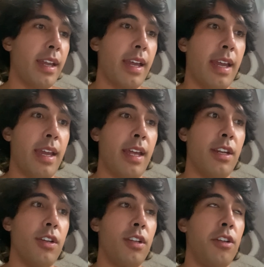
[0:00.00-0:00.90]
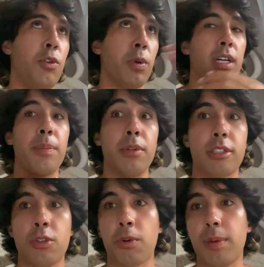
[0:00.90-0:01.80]
and do a couple
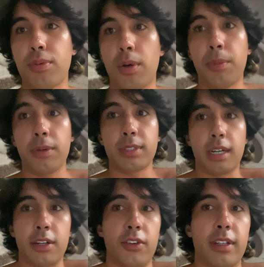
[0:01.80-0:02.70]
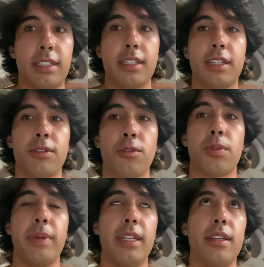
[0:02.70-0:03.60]
story promos on her existing social
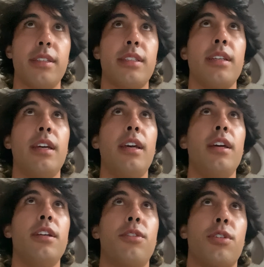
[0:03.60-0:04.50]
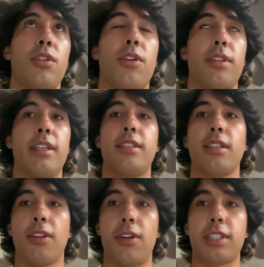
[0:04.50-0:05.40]
medias to start this
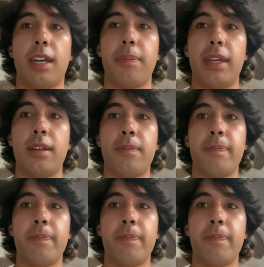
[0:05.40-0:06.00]
launch campaign.